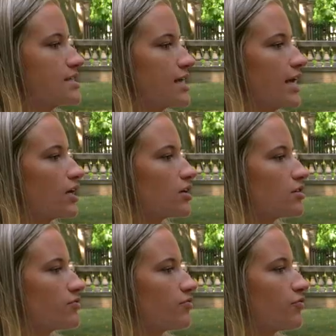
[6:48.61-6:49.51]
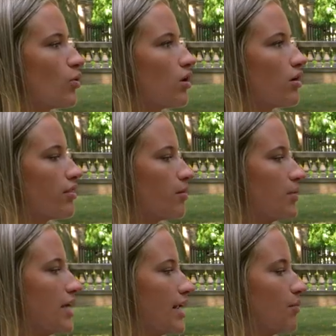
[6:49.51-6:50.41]
take for the
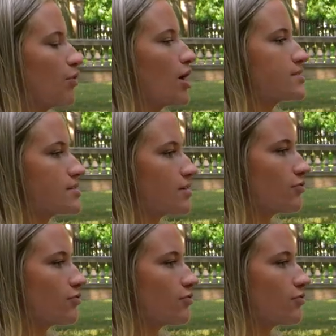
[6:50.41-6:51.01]
beginning process of